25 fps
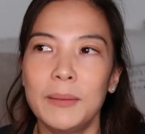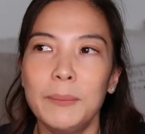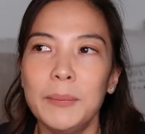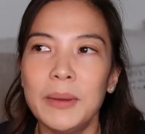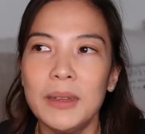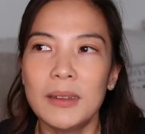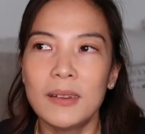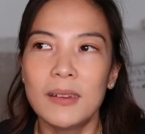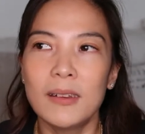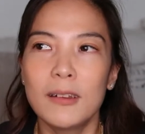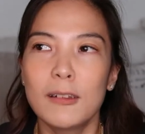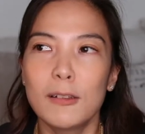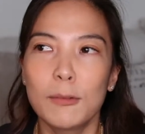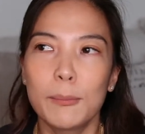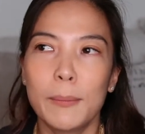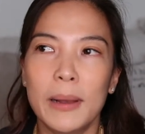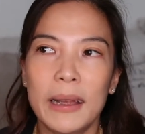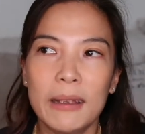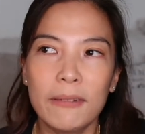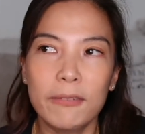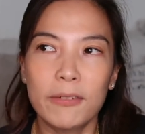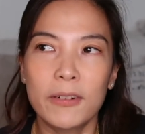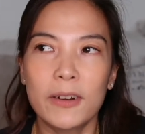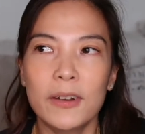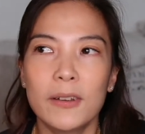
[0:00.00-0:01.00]
And me, since
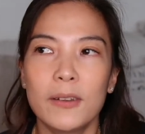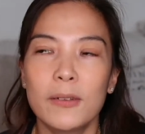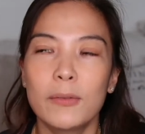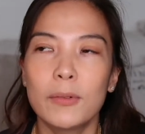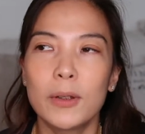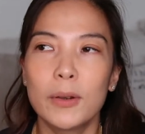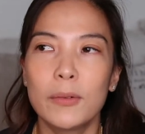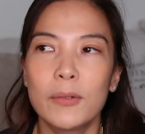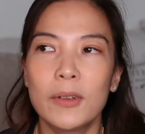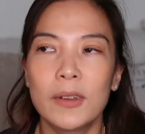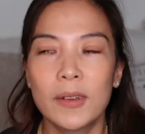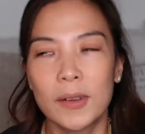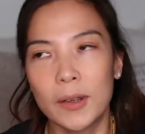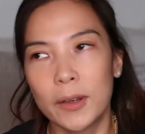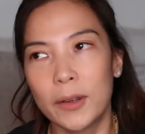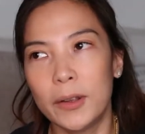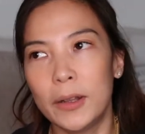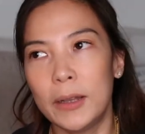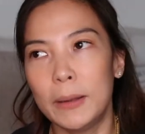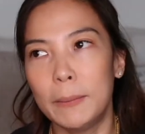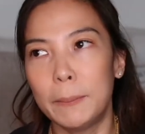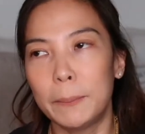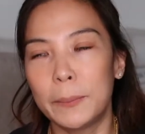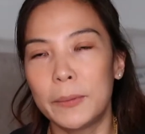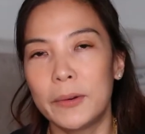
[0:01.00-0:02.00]
my first one was an
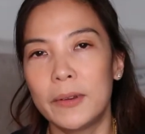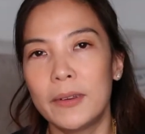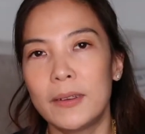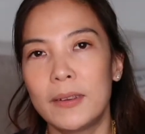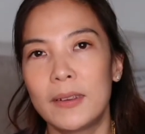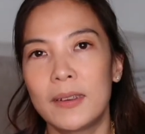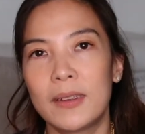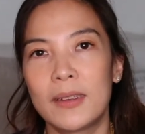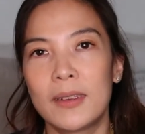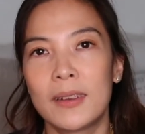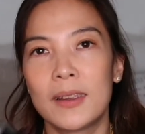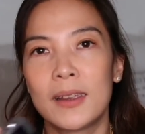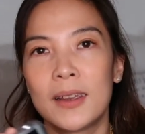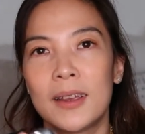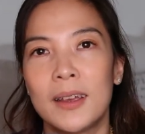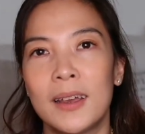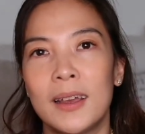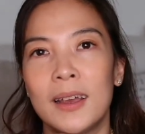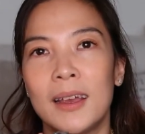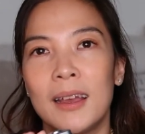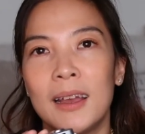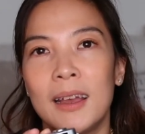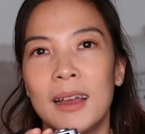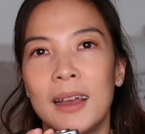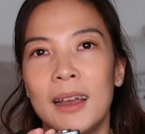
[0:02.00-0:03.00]
Olympus,
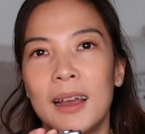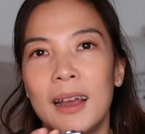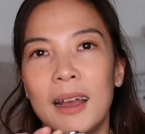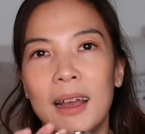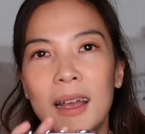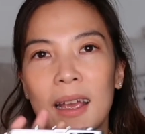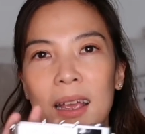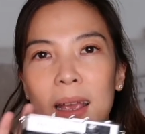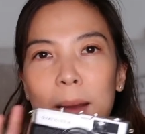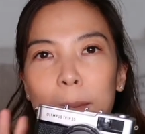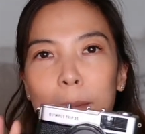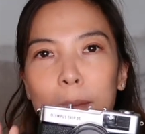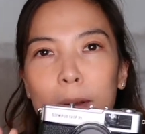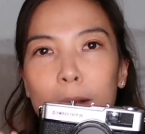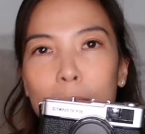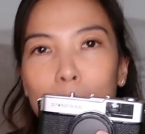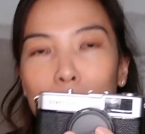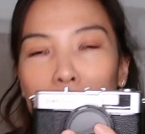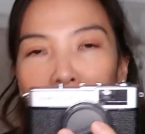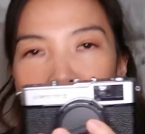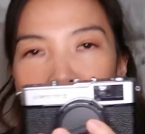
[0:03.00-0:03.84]
I kept on